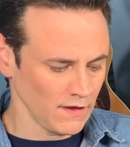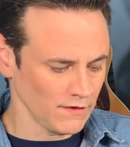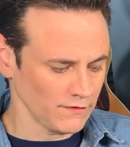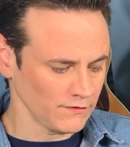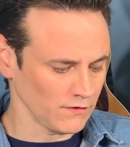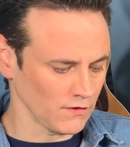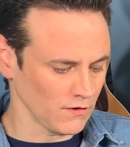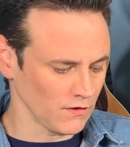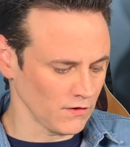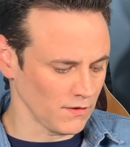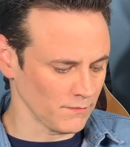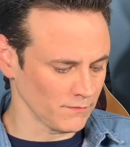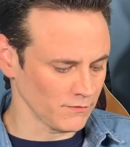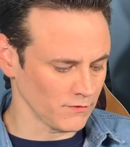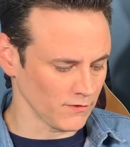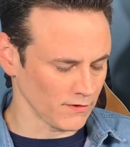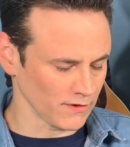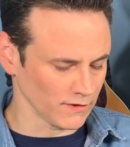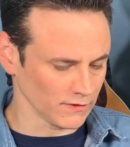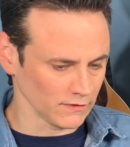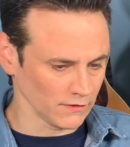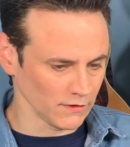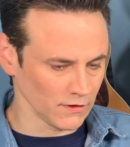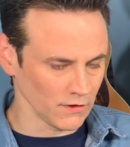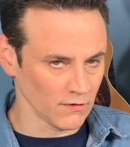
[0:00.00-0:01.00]
So I'm
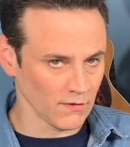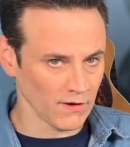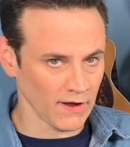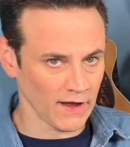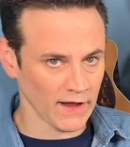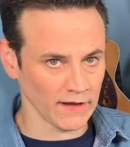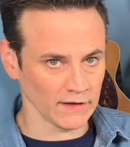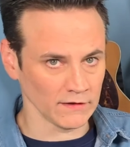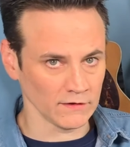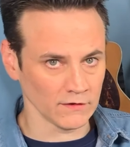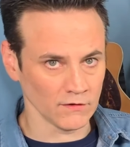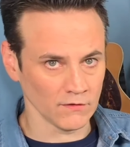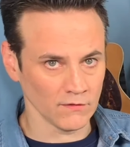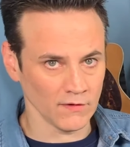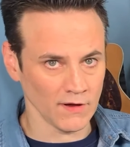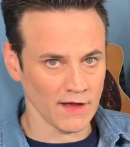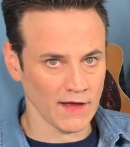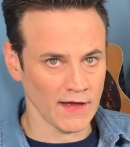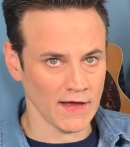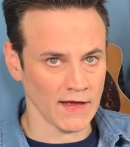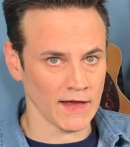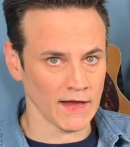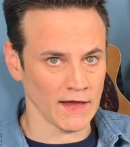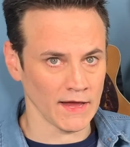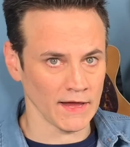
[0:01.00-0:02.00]
going low,
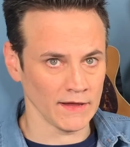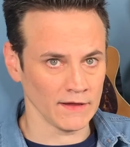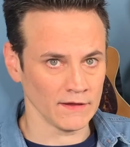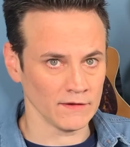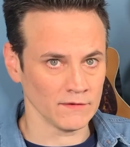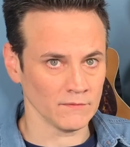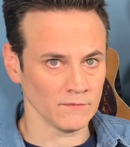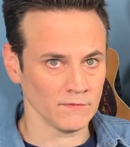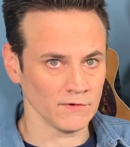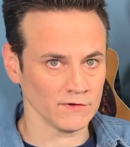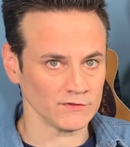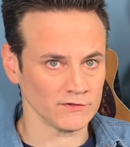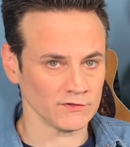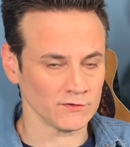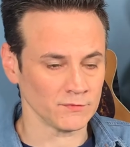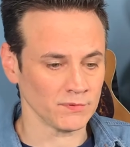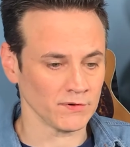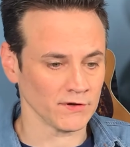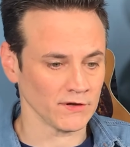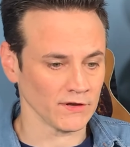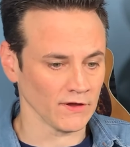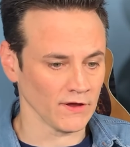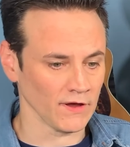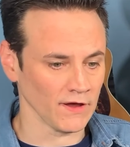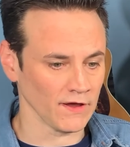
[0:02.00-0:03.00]
high, which is
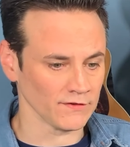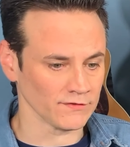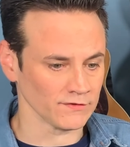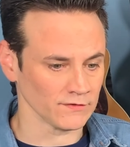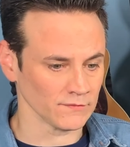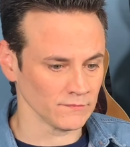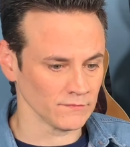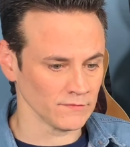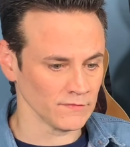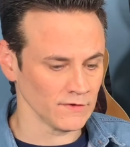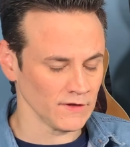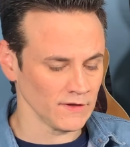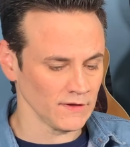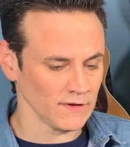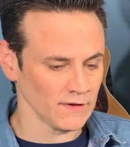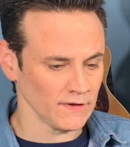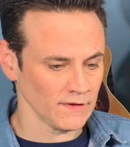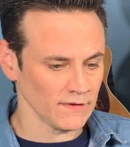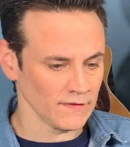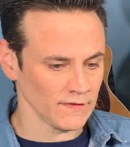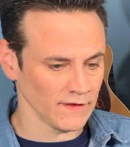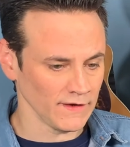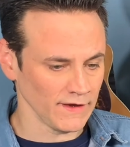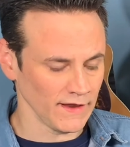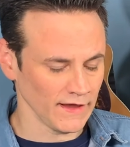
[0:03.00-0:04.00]
pretty awesome.
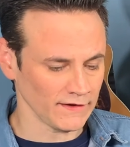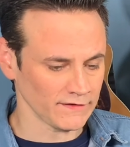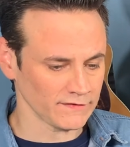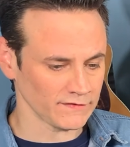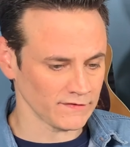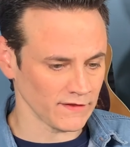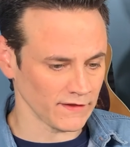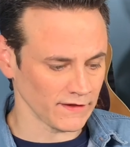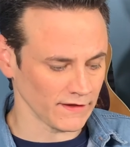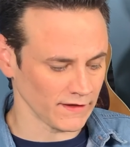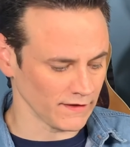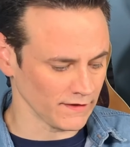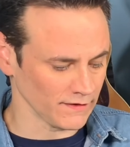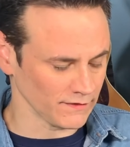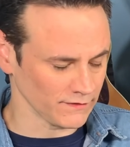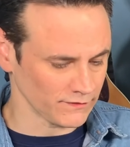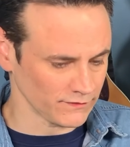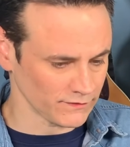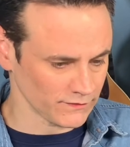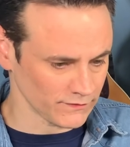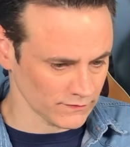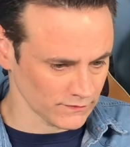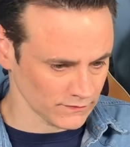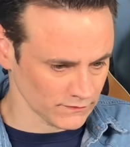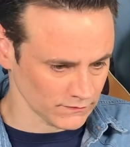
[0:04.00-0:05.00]
The next thing
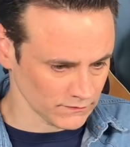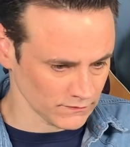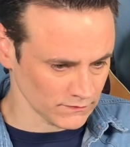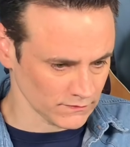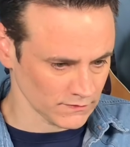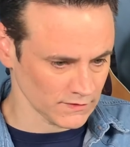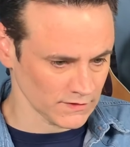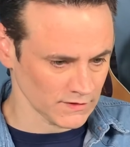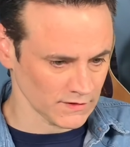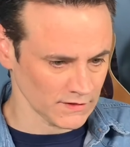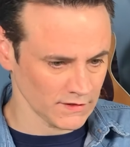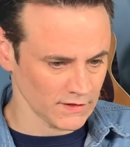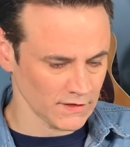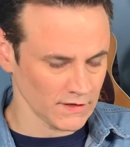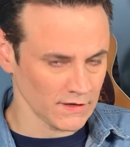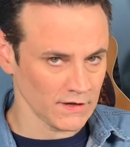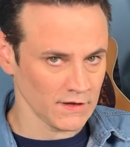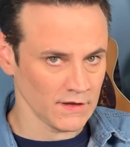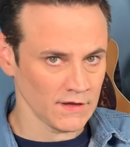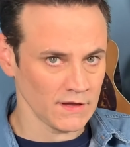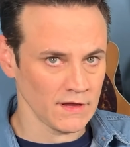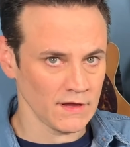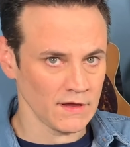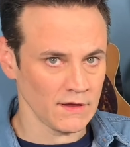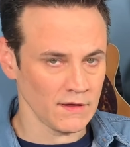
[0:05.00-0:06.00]
is
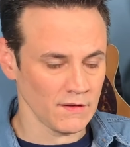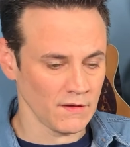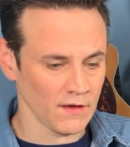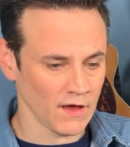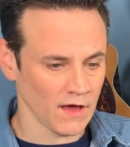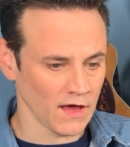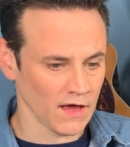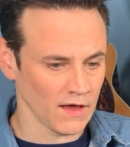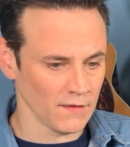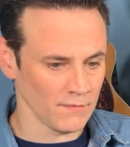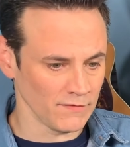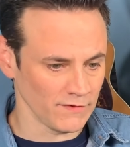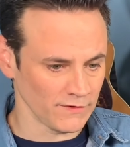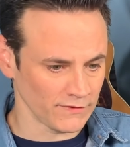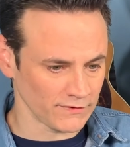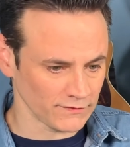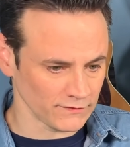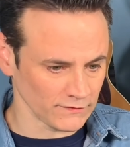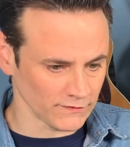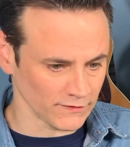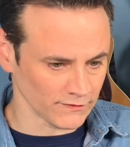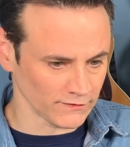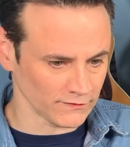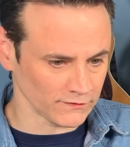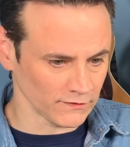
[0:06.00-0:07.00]

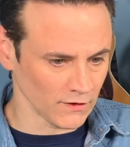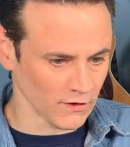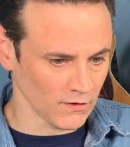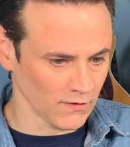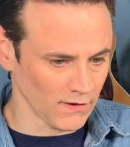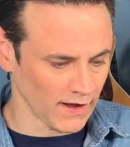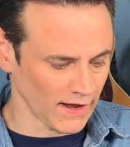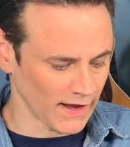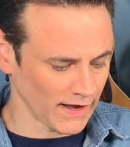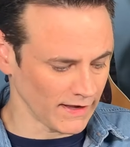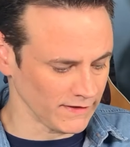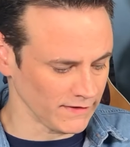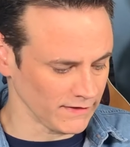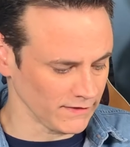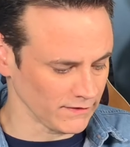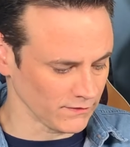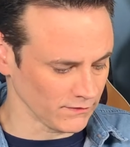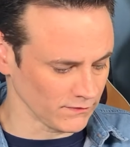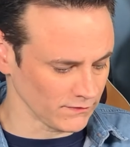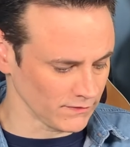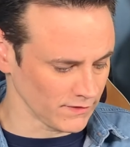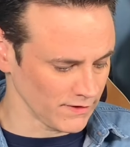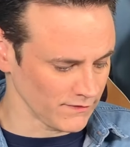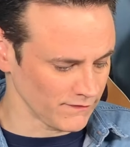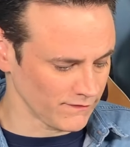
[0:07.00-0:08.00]
this low, high
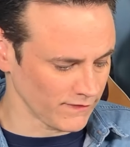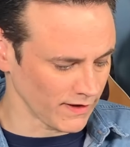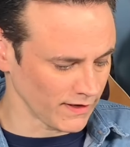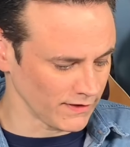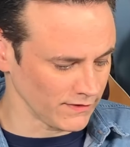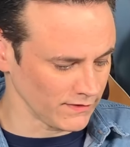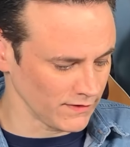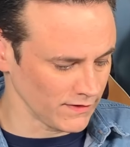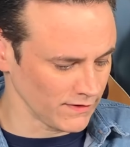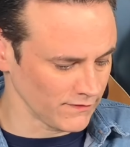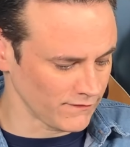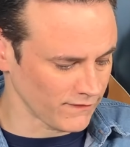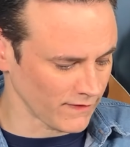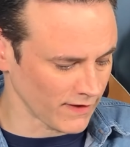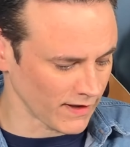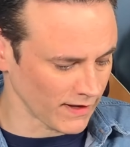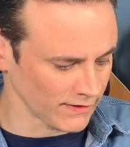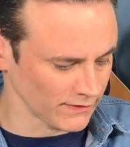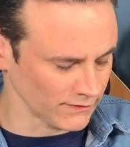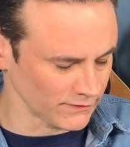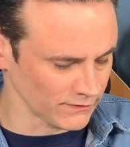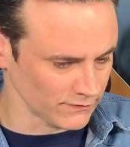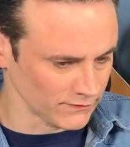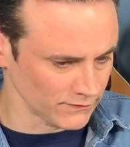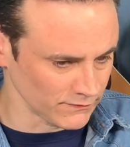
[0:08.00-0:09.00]
deal. If
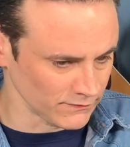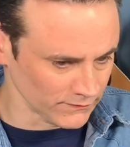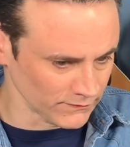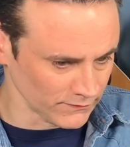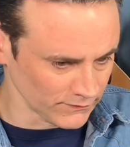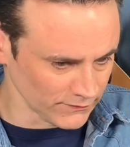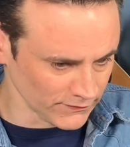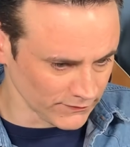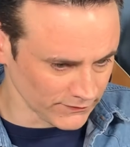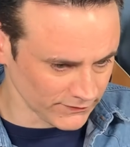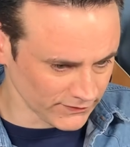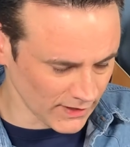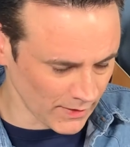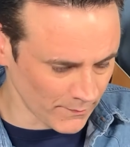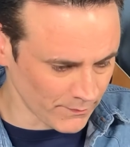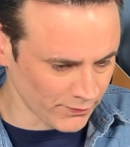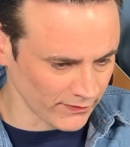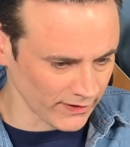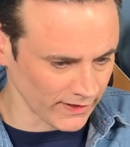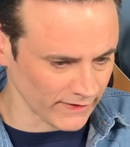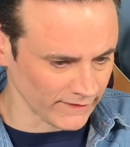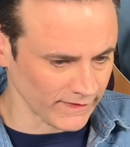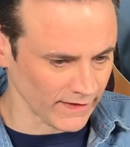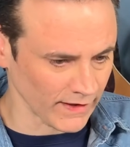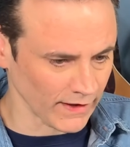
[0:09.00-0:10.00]
I
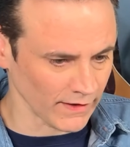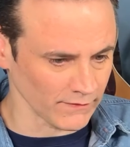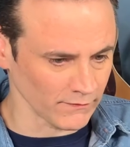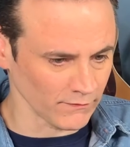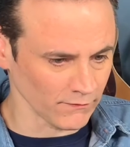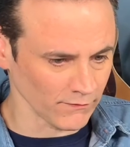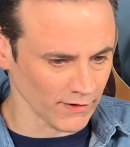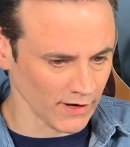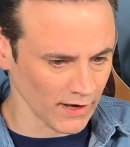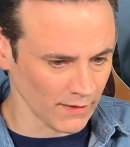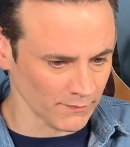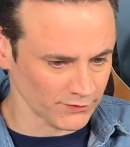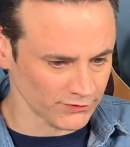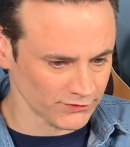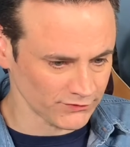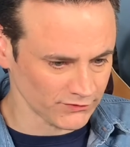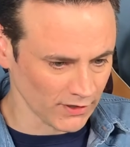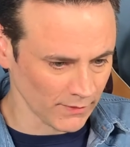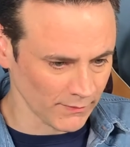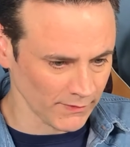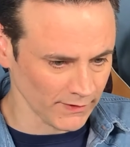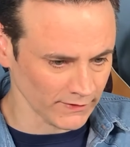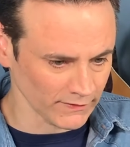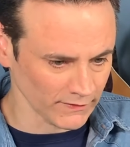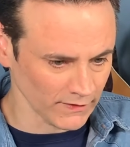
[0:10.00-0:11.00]
separate that, when I'm
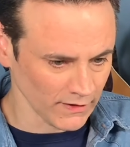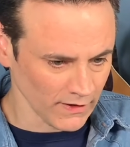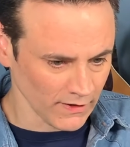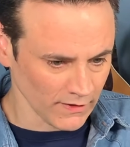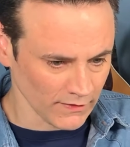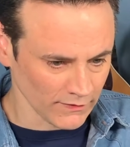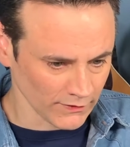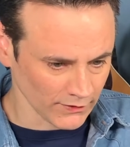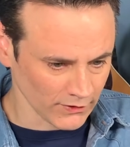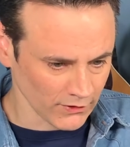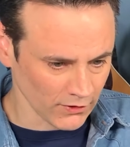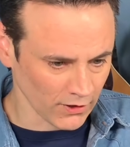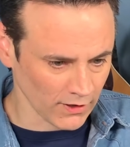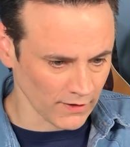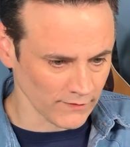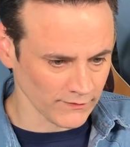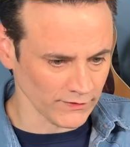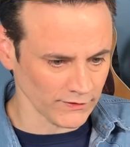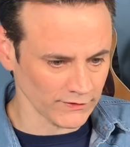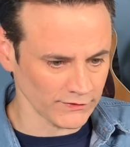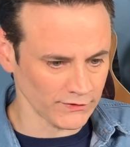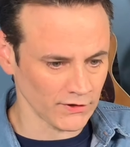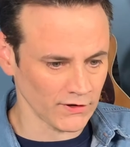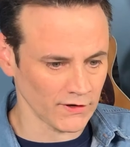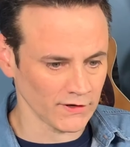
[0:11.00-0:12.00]
strumming the Carve the
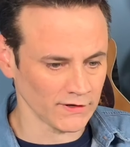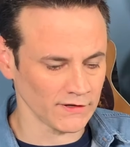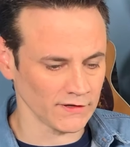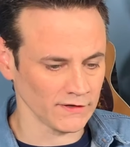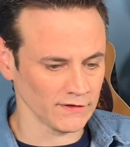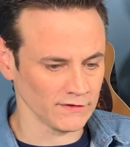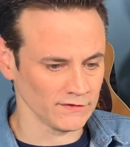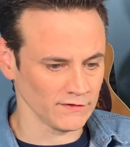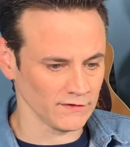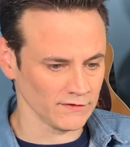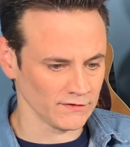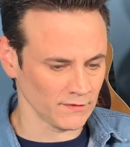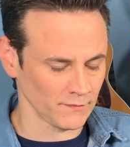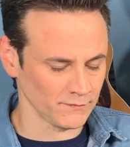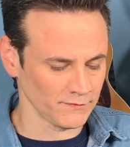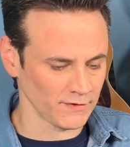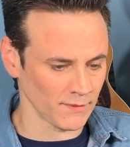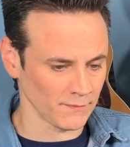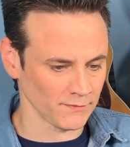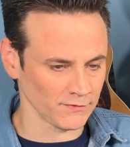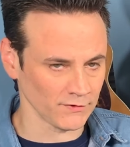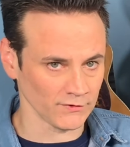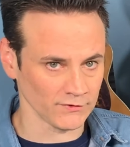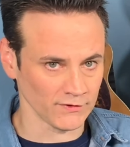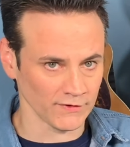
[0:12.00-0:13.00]
Turkey,
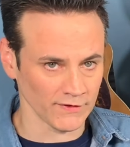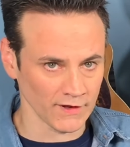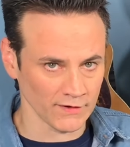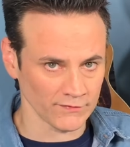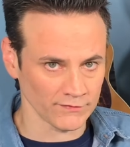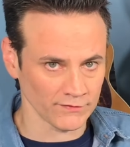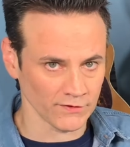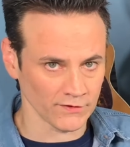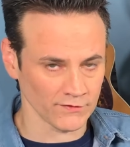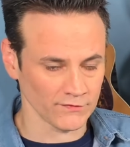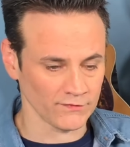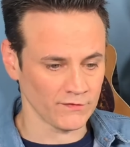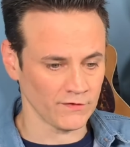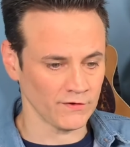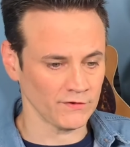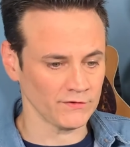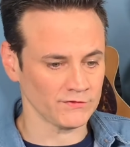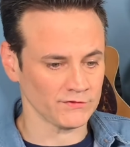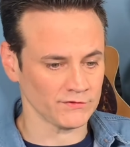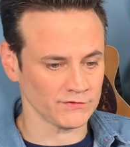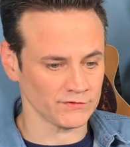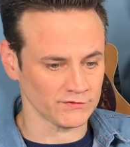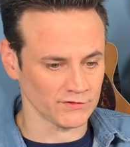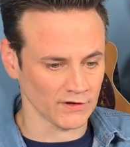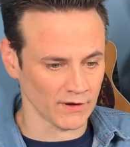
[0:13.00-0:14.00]
sometimes I'll do that for the first
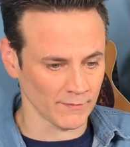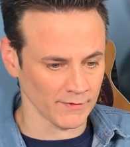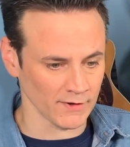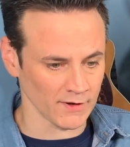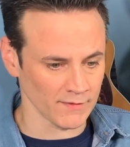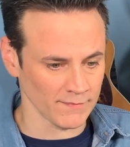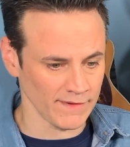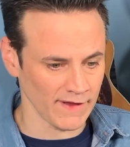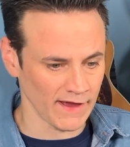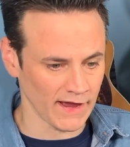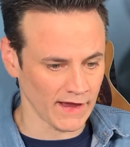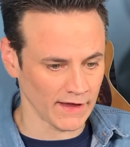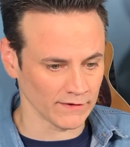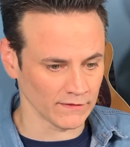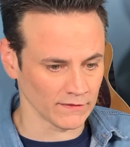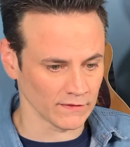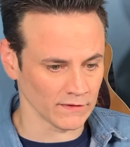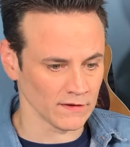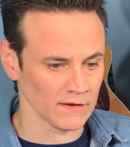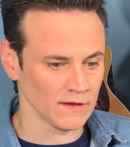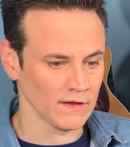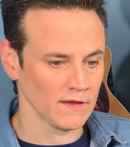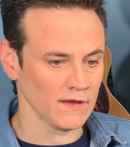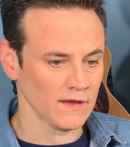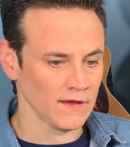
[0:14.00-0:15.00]
strum in a pattern,
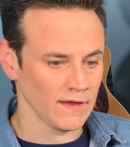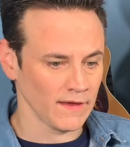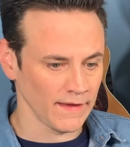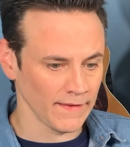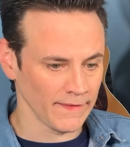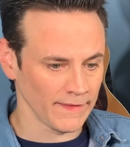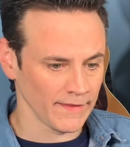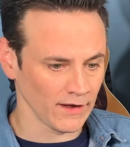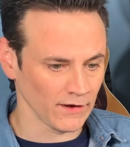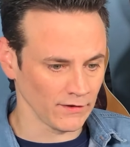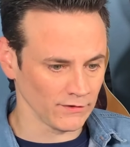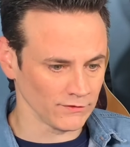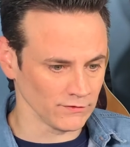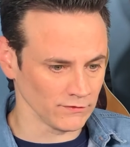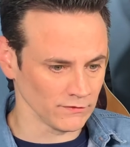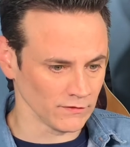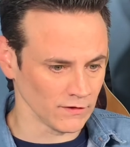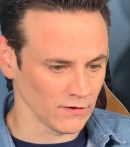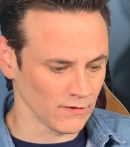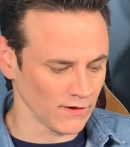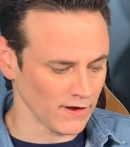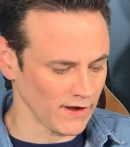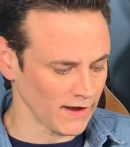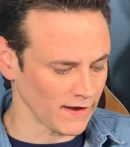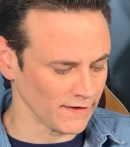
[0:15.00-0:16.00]
and then I'll do
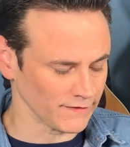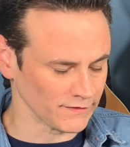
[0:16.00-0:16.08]
low, high.